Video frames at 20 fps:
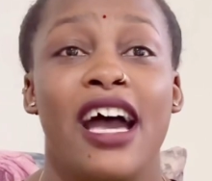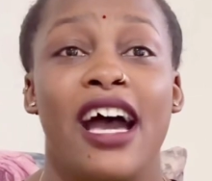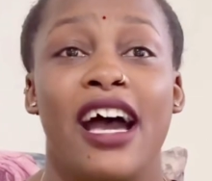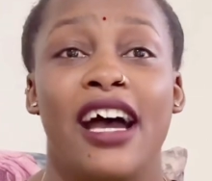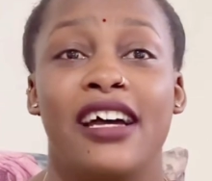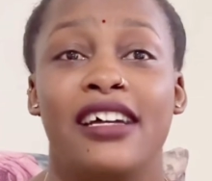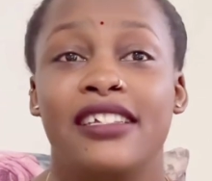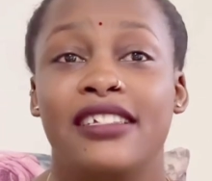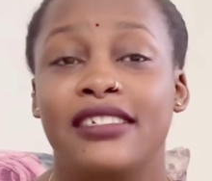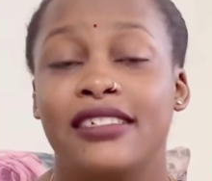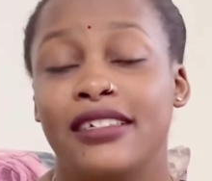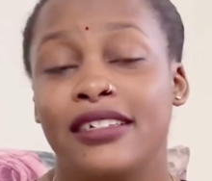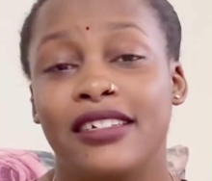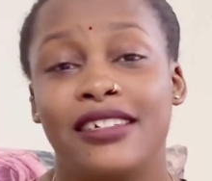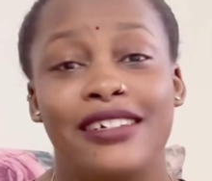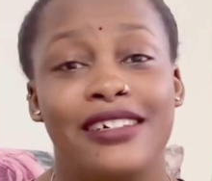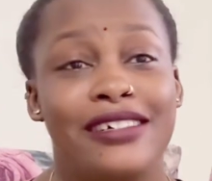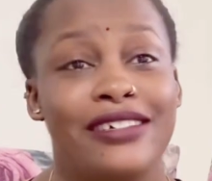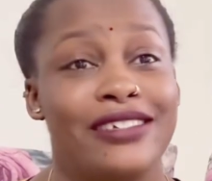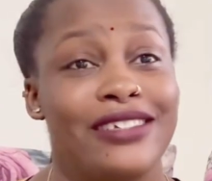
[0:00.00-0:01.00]
And
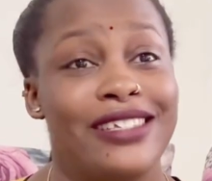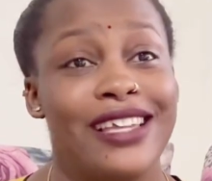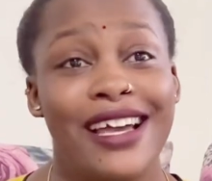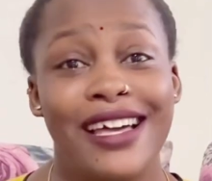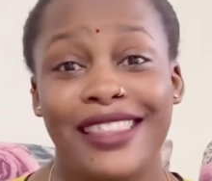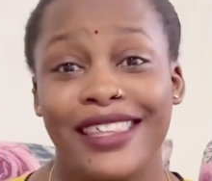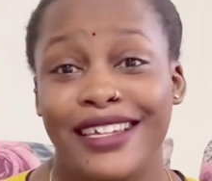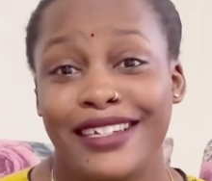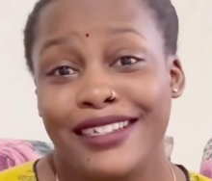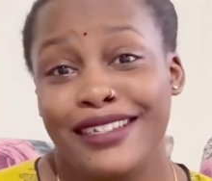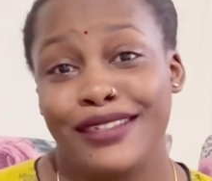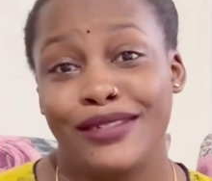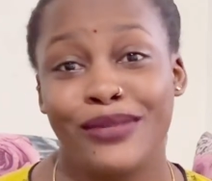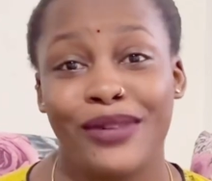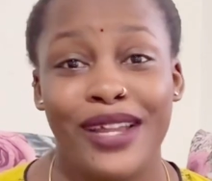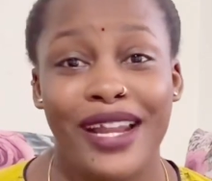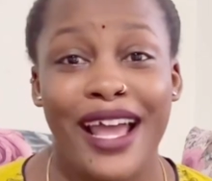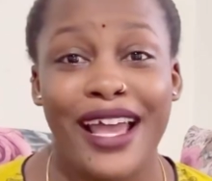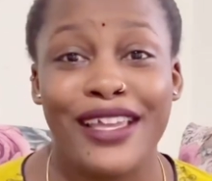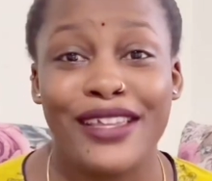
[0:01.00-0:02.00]
yeah, that is
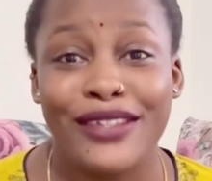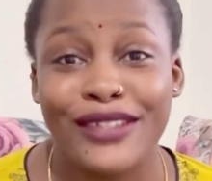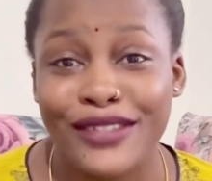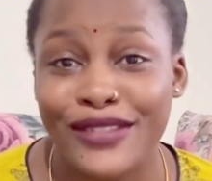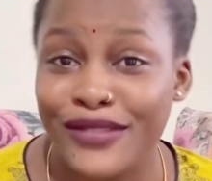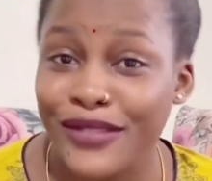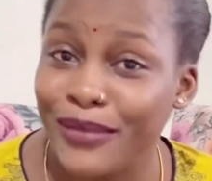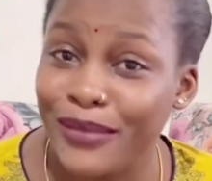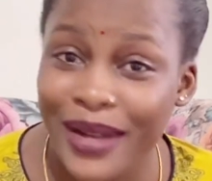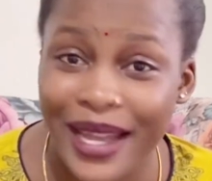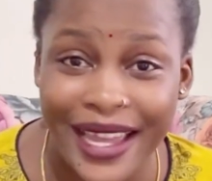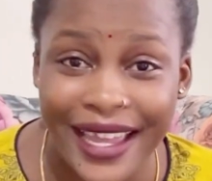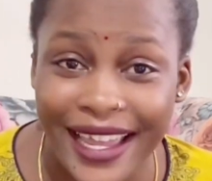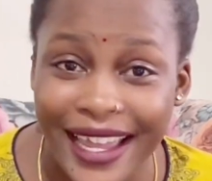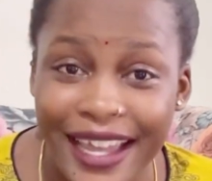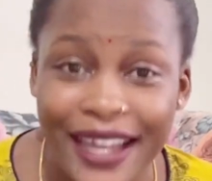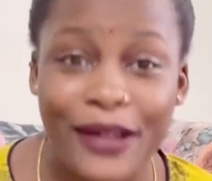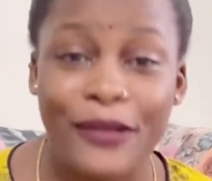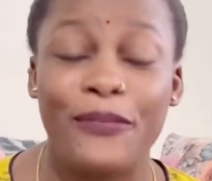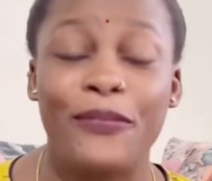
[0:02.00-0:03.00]
what I use for my
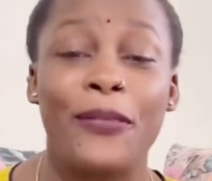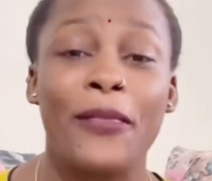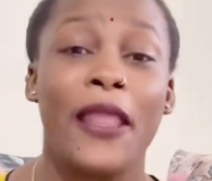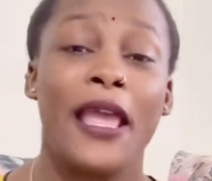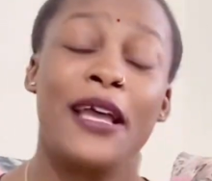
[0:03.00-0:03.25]
hair.